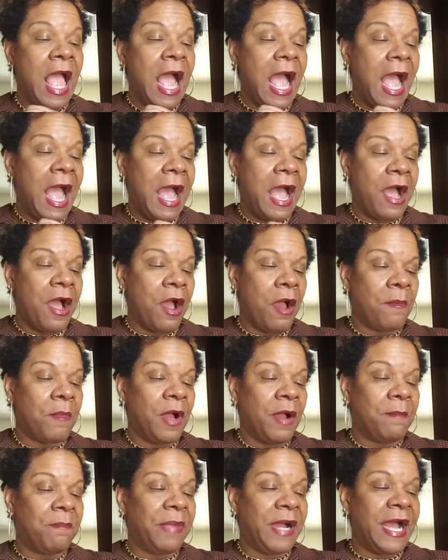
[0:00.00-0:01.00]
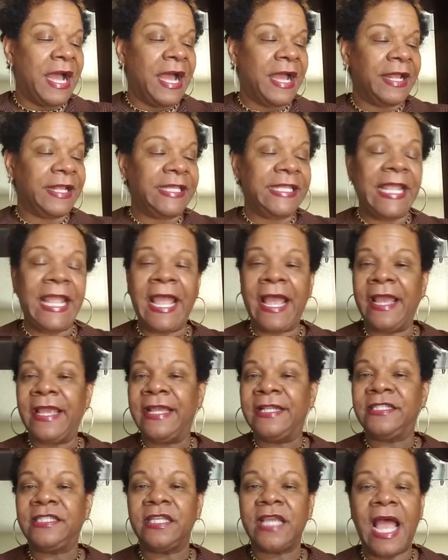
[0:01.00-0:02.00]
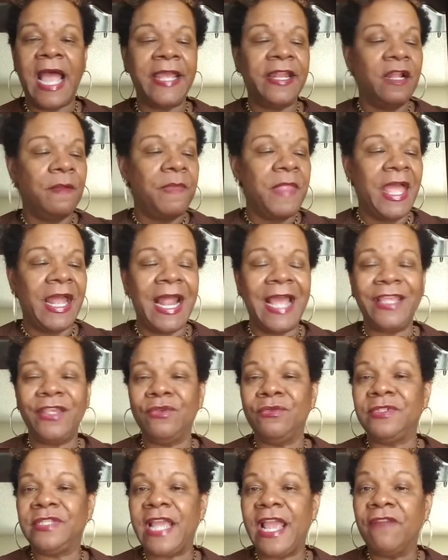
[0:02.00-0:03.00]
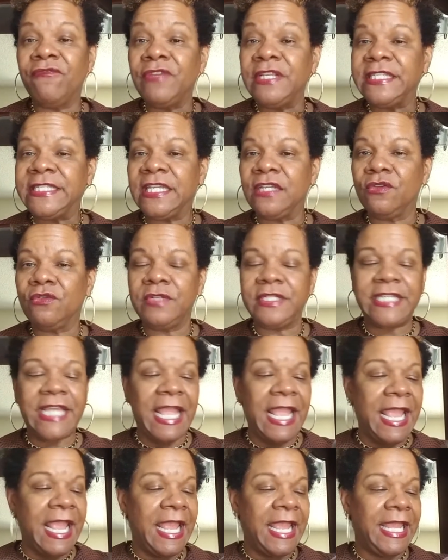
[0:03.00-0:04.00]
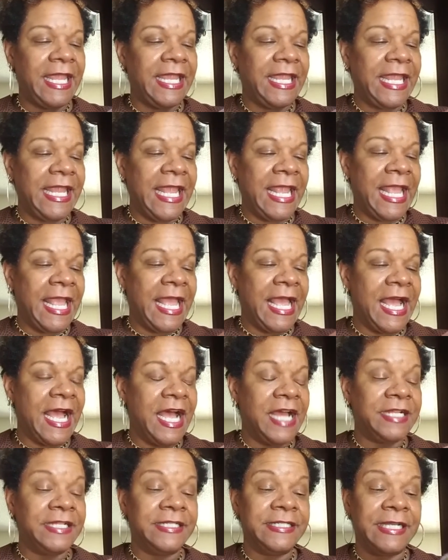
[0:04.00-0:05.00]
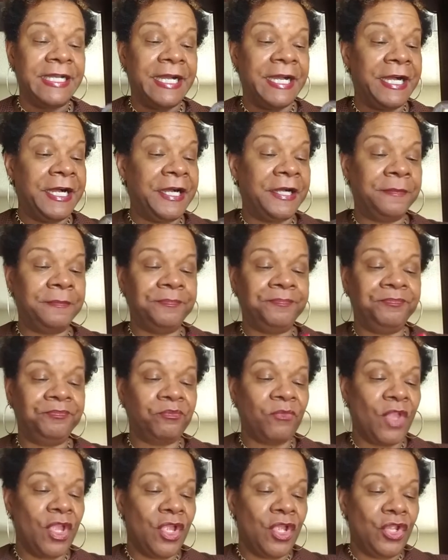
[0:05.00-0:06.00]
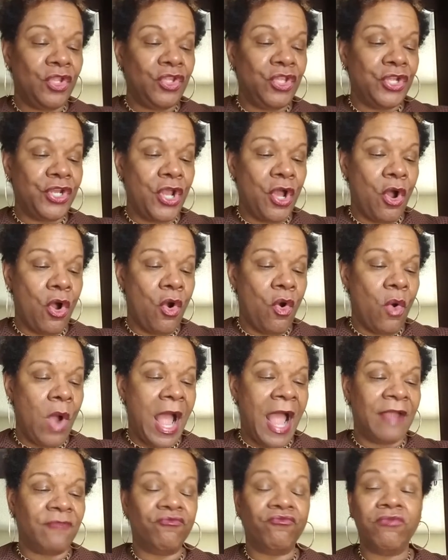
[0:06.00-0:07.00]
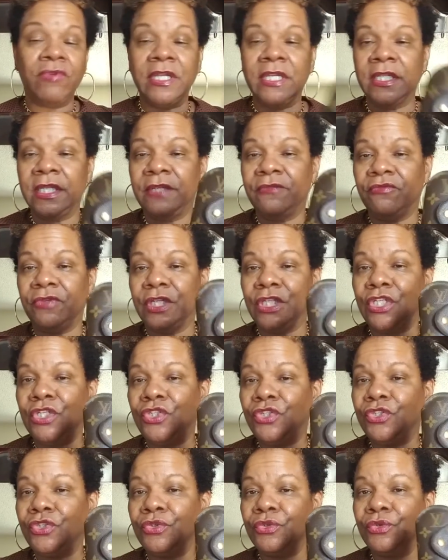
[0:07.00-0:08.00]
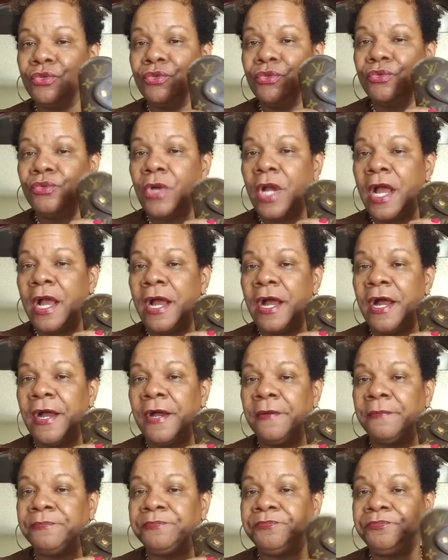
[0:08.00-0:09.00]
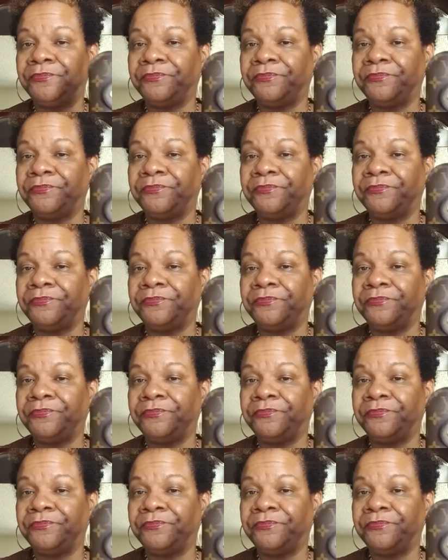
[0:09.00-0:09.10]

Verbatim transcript: Um, but yeah, it's an item that I use every single day. And um, you know, I really, really do, um,